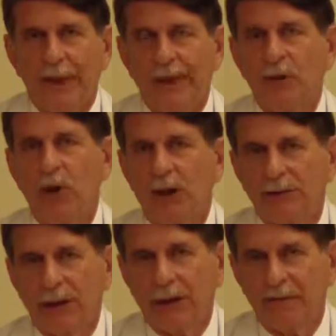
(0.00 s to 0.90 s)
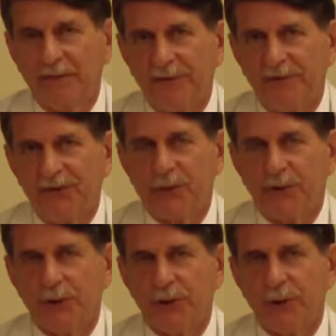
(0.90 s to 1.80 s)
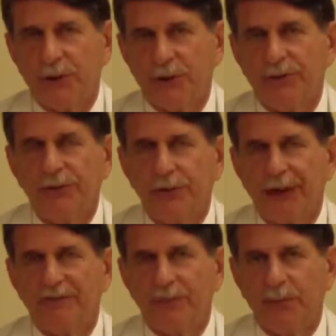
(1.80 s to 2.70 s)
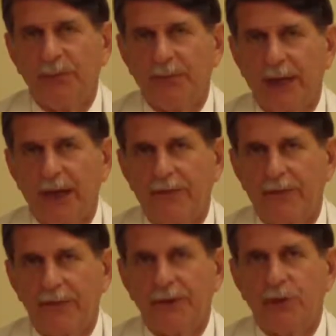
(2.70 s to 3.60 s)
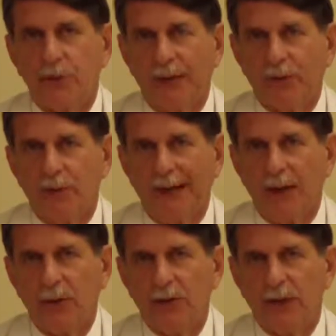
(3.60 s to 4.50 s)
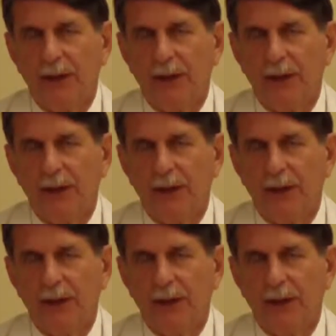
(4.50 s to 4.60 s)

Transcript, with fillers: wait a long time from the first urge until you have to put your catheter in and drain your pouch,